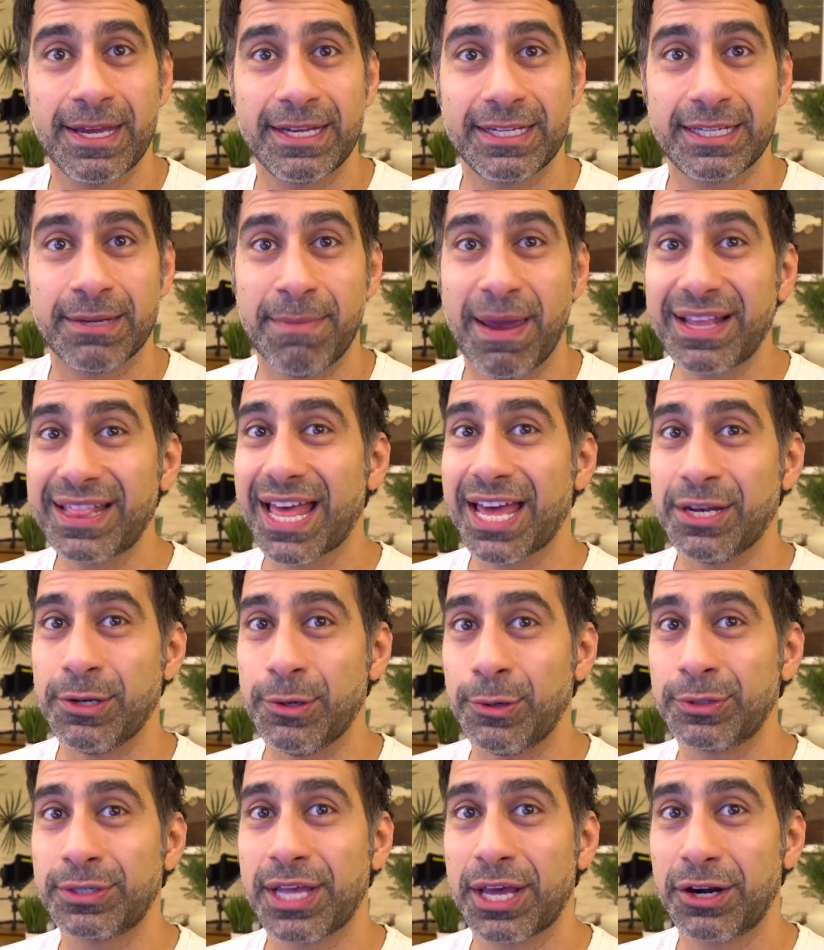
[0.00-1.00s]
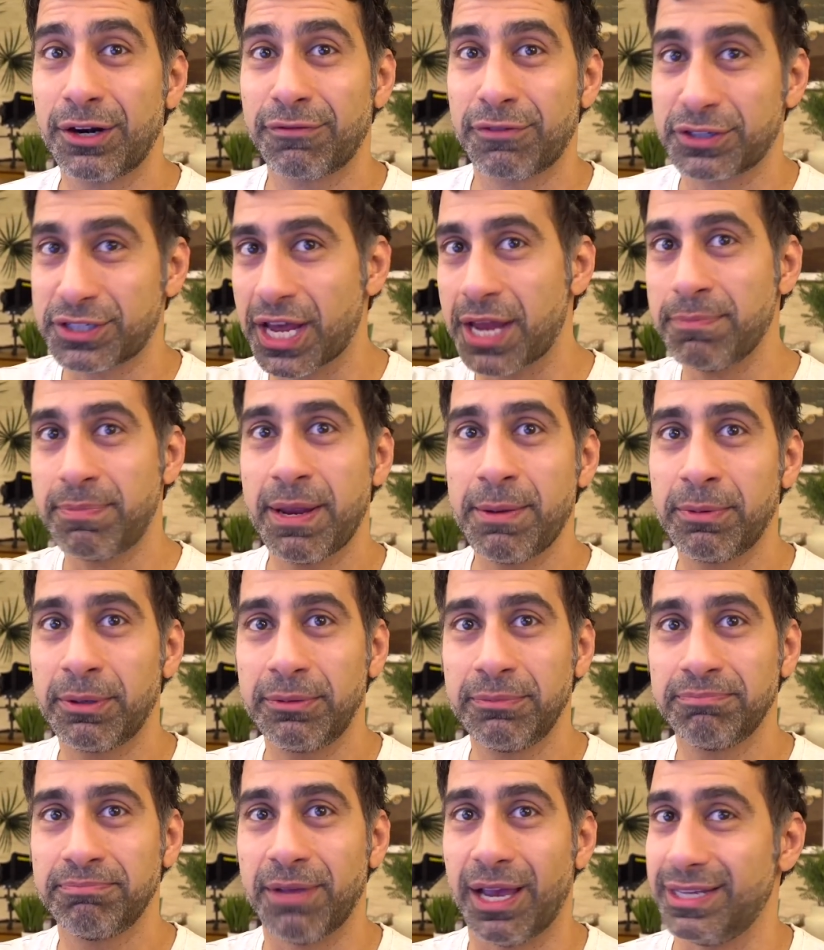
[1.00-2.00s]
To make that newsletter for 10
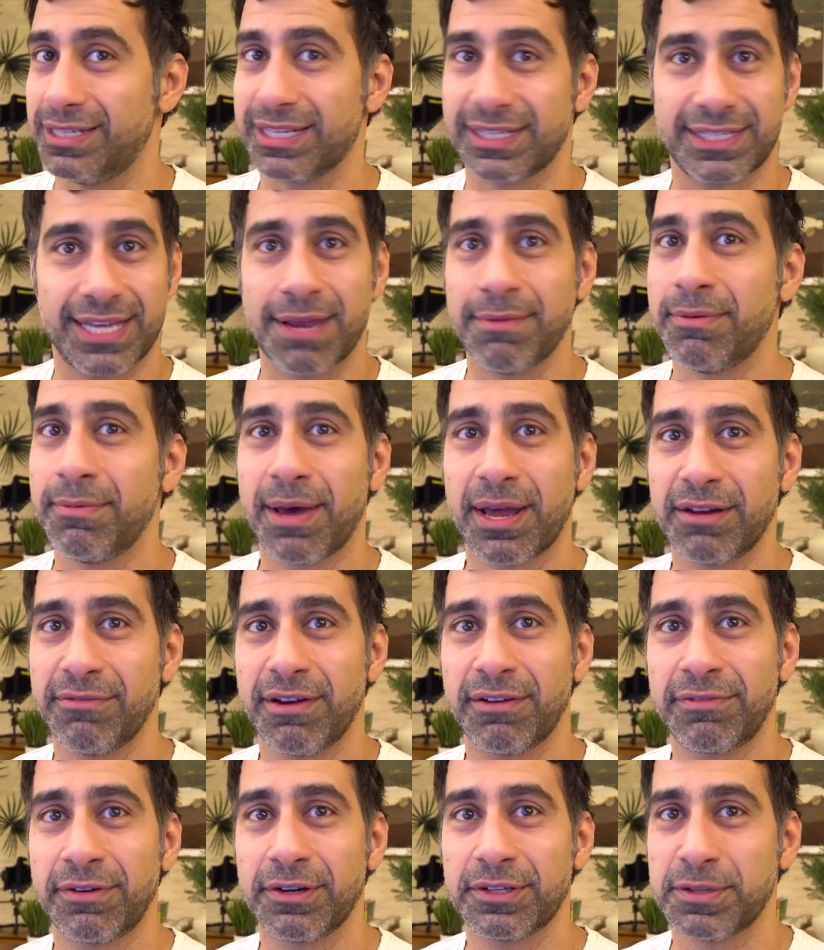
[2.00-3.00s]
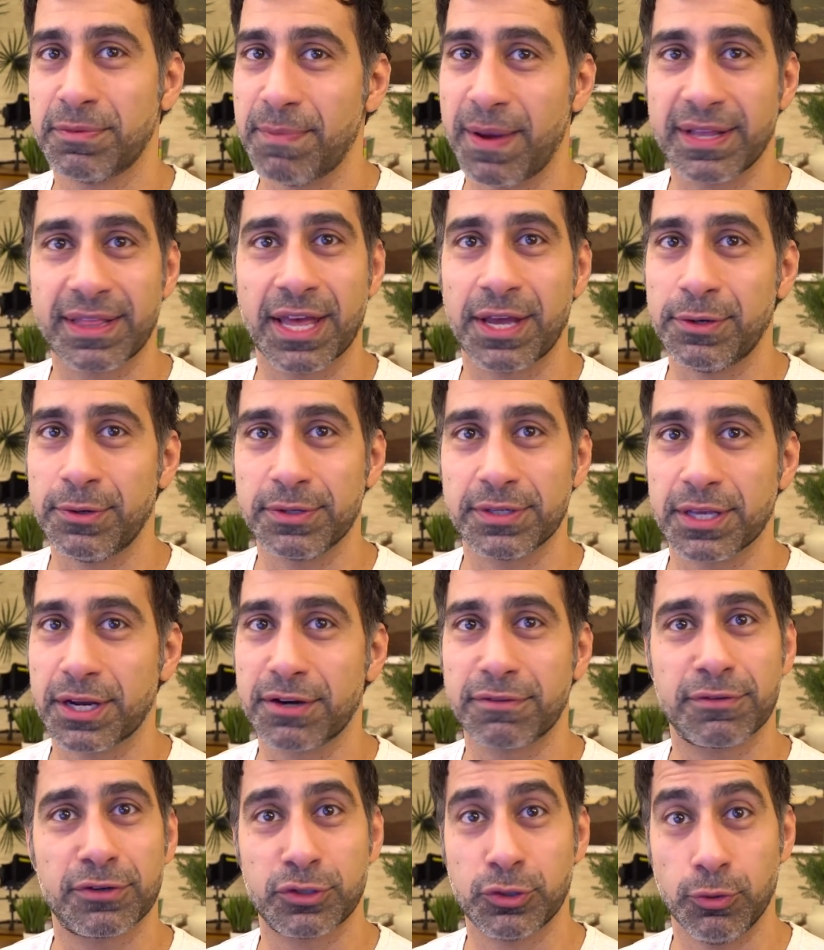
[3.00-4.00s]
people is the same amount of effort to make that newsletter
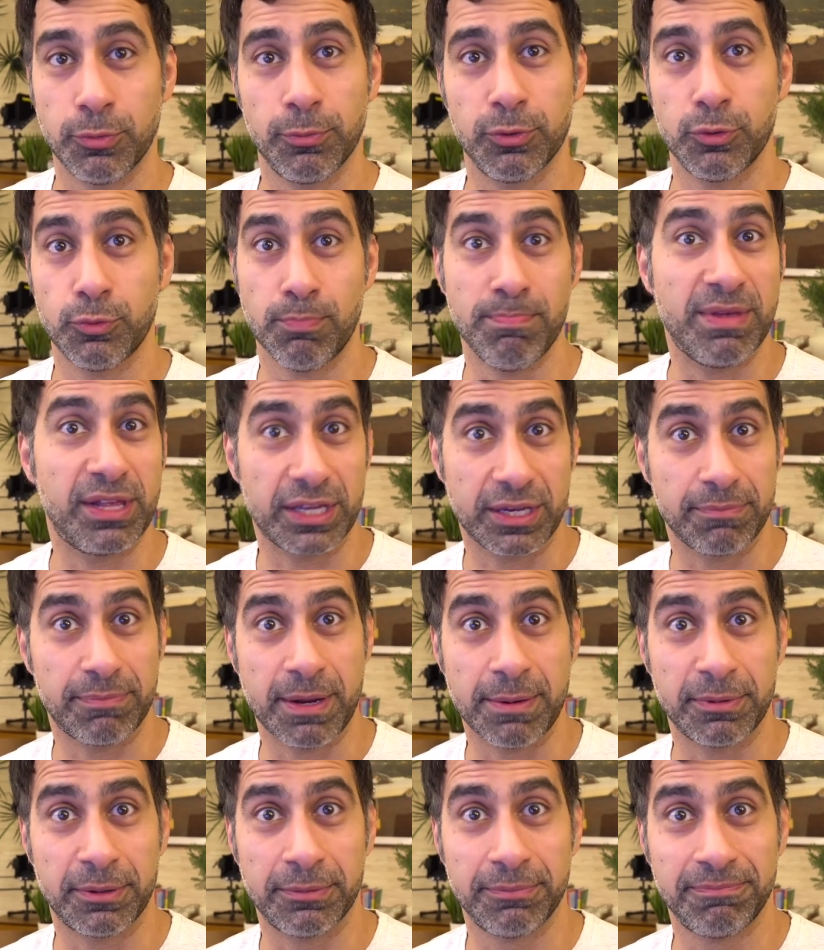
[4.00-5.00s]
for 2 million people.